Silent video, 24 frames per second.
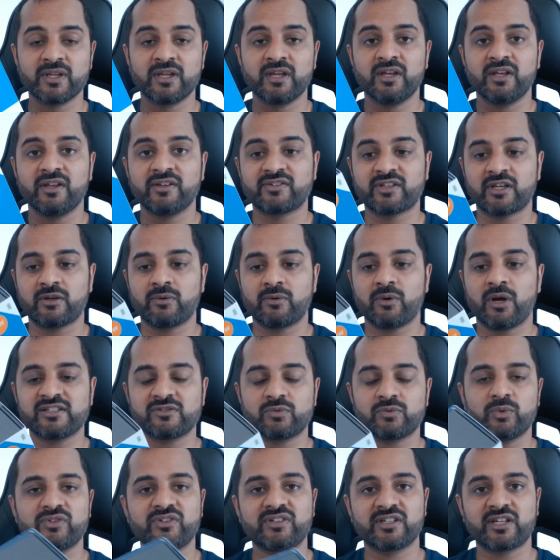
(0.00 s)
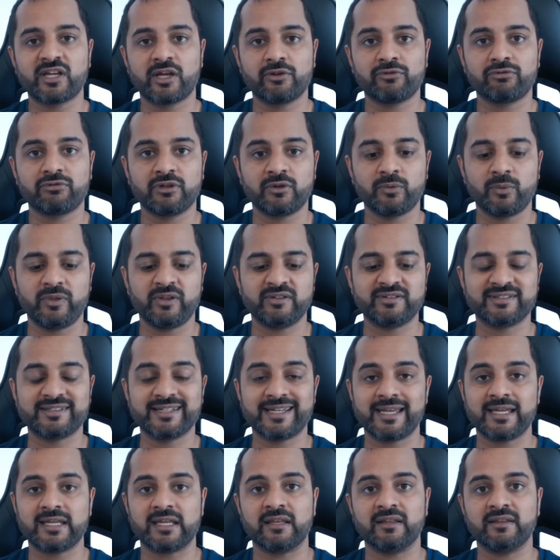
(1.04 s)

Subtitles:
So I just wanted to go through today